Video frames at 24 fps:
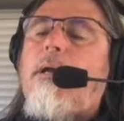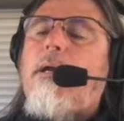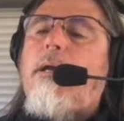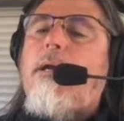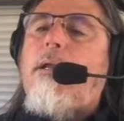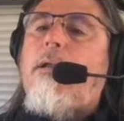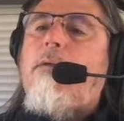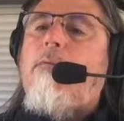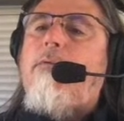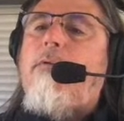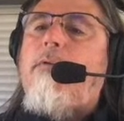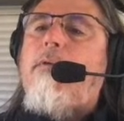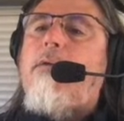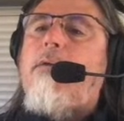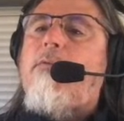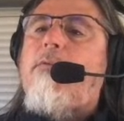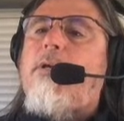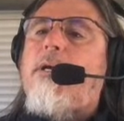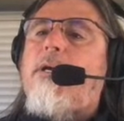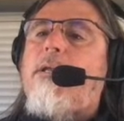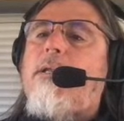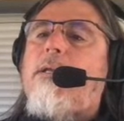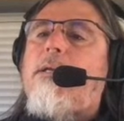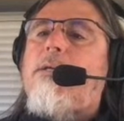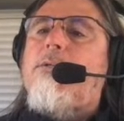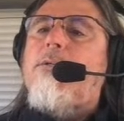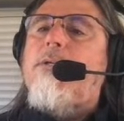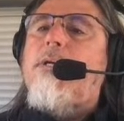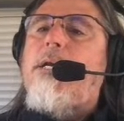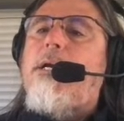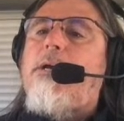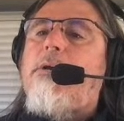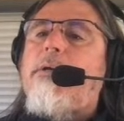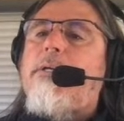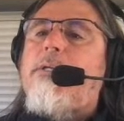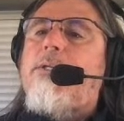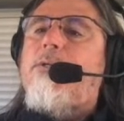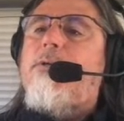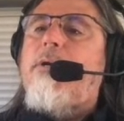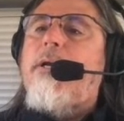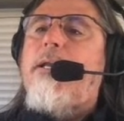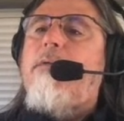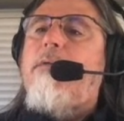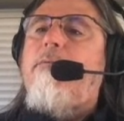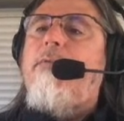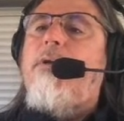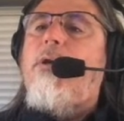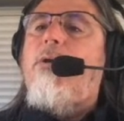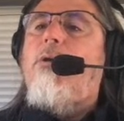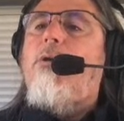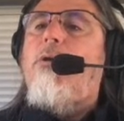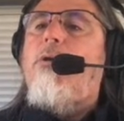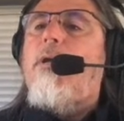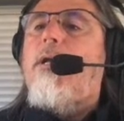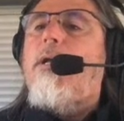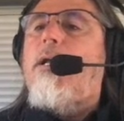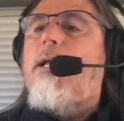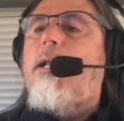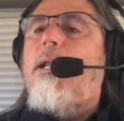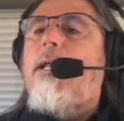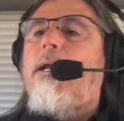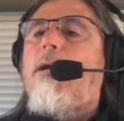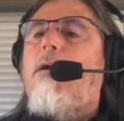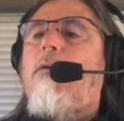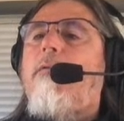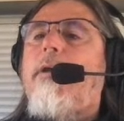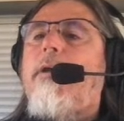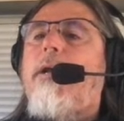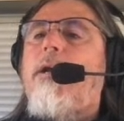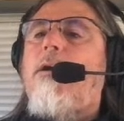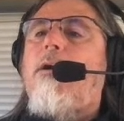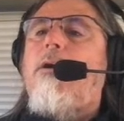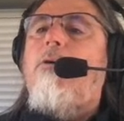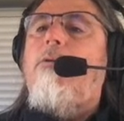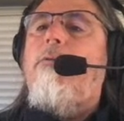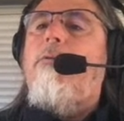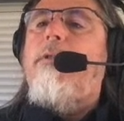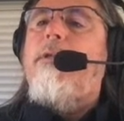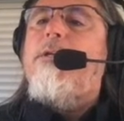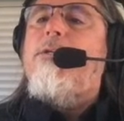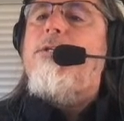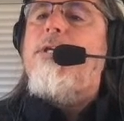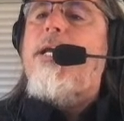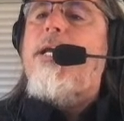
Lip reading: And if you've never done this here in TradingView, you can click over here on the